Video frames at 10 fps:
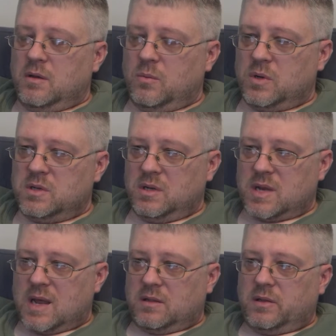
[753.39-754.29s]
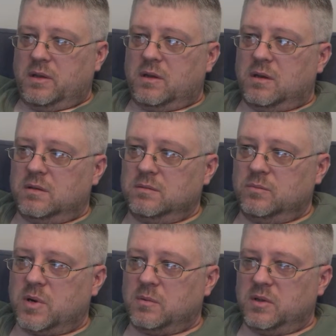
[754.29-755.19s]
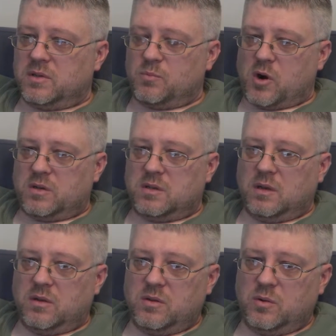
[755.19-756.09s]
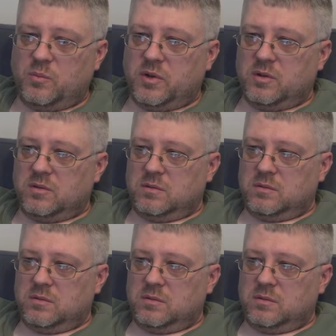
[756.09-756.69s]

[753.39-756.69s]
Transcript: it wasn't exactly probably the smartest thing to do, but